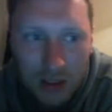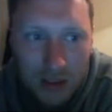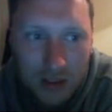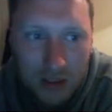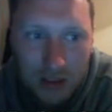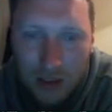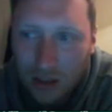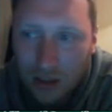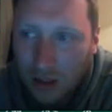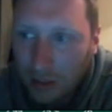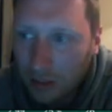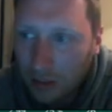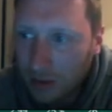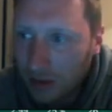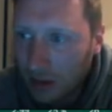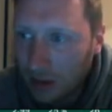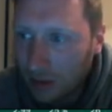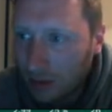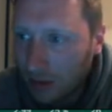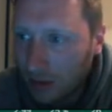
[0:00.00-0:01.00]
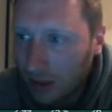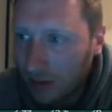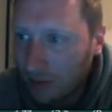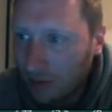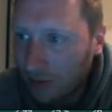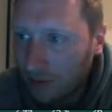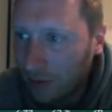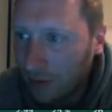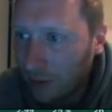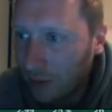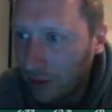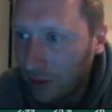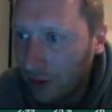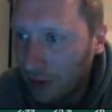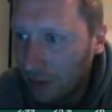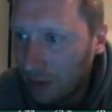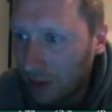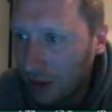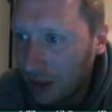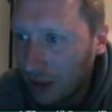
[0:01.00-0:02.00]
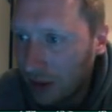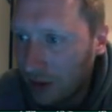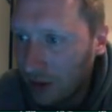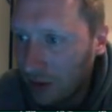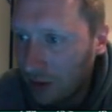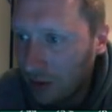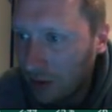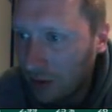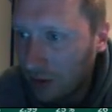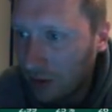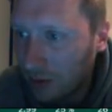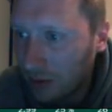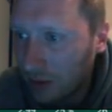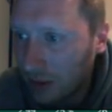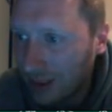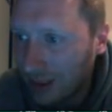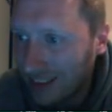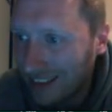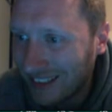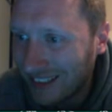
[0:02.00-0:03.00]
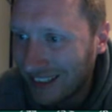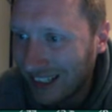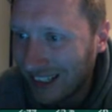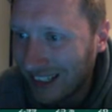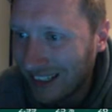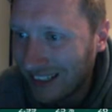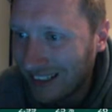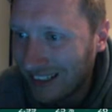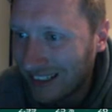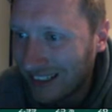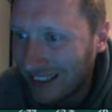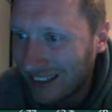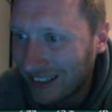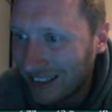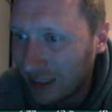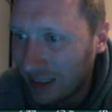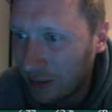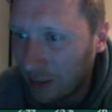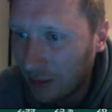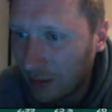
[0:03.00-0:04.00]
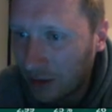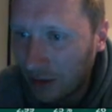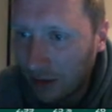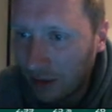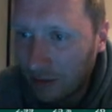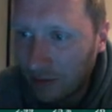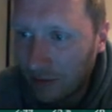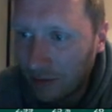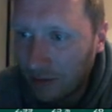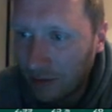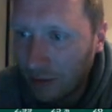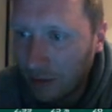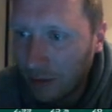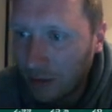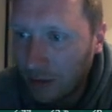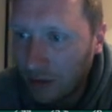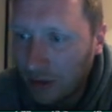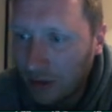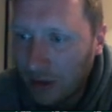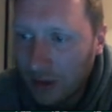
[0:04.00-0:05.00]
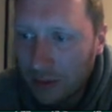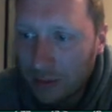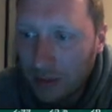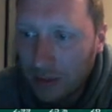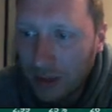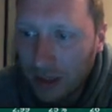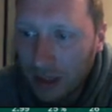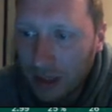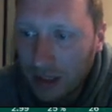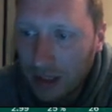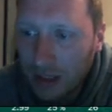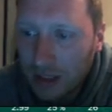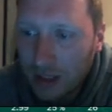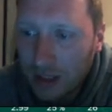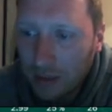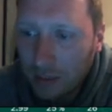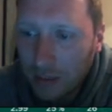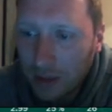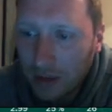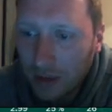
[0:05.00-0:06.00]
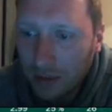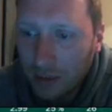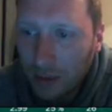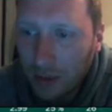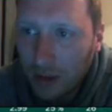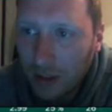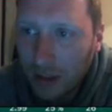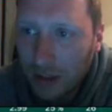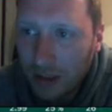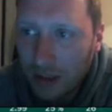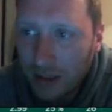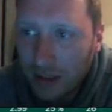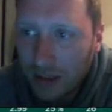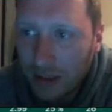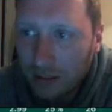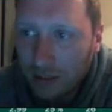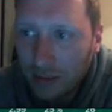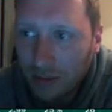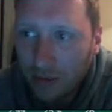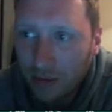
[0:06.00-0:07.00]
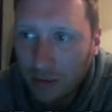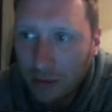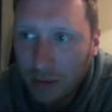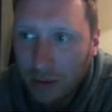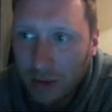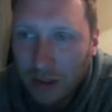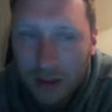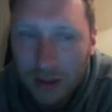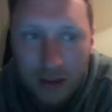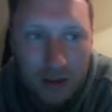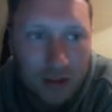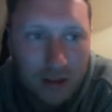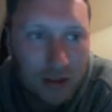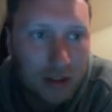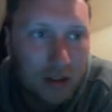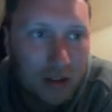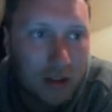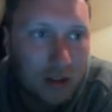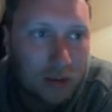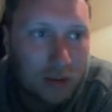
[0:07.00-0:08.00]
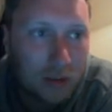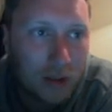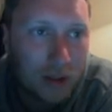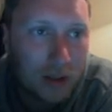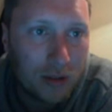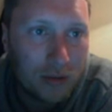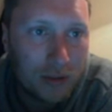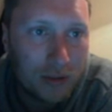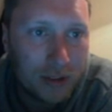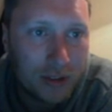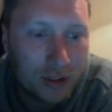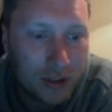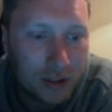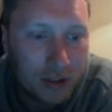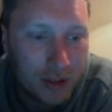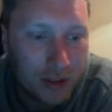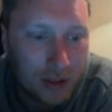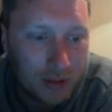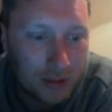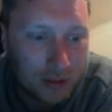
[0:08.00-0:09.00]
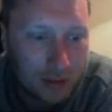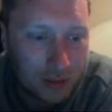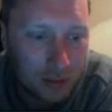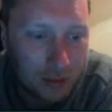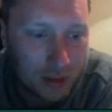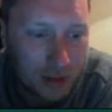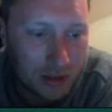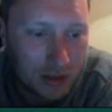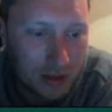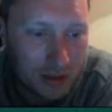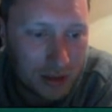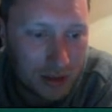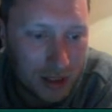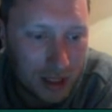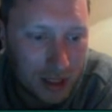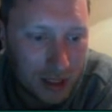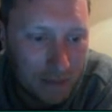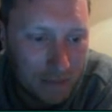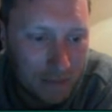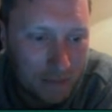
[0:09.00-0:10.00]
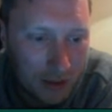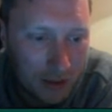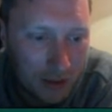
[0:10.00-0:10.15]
He's had a couple of 6.84, 6.82, 6.86, 6.94. So he's been quite a consistent performer as well over his career. So well done to him.